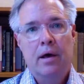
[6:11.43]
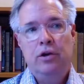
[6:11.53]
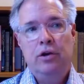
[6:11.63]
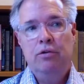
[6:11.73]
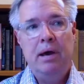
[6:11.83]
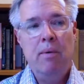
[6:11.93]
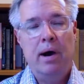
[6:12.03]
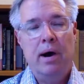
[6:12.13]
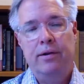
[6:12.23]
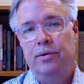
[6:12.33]
you may
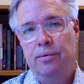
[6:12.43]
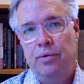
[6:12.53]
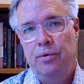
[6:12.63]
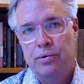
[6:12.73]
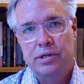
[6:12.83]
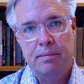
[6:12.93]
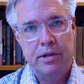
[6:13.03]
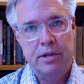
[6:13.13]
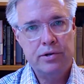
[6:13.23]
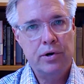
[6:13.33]
want to know some
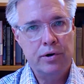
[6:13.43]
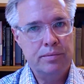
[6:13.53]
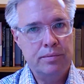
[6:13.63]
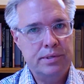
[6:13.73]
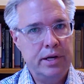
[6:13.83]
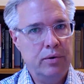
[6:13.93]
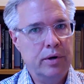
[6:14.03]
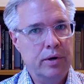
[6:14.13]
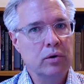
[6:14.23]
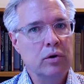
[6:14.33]
of the terms that you
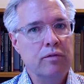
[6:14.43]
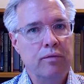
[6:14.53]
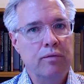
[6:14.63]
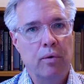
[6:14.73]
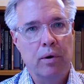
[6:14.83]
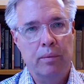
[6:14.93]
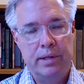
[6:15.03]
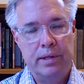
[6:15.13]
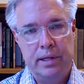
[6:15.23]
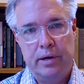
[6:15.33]
can look for
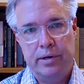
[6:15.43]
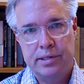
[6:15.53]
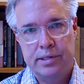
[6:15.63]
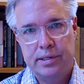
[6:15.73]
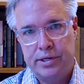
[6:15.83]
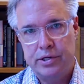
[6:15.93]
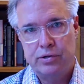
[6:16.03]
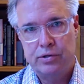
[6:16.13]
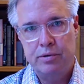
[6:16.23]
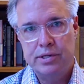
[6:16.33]
within their discussion.
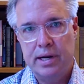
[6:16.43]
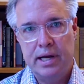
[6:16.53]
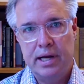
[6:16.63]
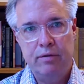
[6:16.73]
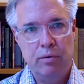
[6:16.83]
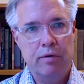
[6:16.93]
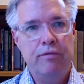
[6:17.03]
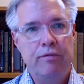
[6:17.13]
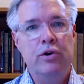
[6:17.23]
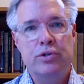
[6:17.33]
So I'm just going to give you a
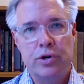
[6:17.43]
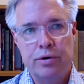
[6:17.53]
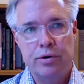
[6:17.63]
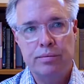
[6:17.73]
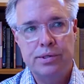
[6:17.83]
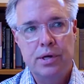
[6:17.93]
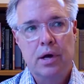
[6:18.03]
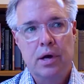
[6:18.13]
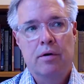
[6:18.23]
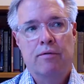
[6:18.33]
few terms
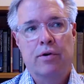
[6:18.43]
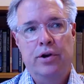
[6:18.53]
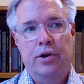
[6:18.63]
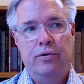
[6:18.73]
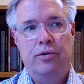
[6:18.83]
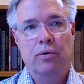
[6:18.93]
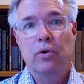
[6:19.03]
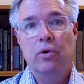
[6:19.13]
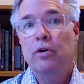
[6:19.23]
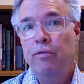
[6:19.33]
for you to
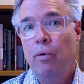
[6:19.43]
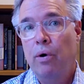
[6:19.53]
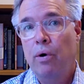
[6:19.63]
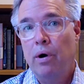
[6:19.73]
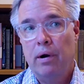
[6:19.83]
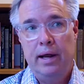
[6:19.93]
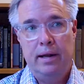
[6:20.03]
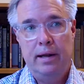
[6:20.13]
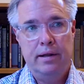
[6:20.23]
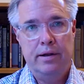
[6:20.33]
look for
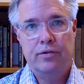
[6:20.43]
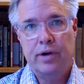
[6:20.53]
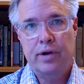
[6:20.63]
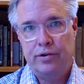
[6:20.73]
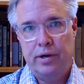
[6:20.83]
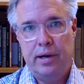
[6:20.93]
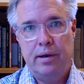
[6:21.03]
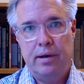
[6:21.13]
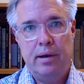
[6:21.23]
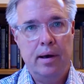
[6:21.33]
in the
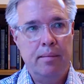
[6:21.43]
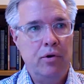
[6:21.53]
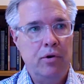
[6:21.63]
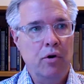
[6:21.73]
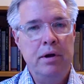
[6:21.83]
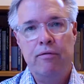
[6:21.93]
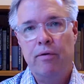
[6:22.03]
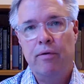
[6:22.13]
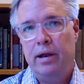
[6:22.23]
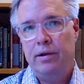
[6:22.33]
discussion. And don't be
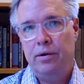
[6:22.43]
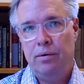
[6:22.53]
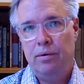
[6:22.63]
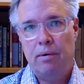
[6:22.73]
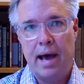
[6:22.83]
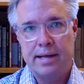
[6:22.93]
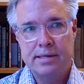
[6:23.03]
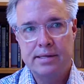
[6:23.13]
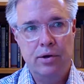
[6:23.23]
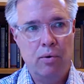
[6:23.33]
afraid to
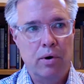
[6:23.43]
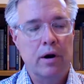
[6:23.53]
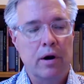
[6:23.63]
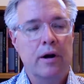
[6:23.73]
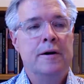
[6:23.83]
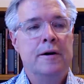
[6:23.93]
ask your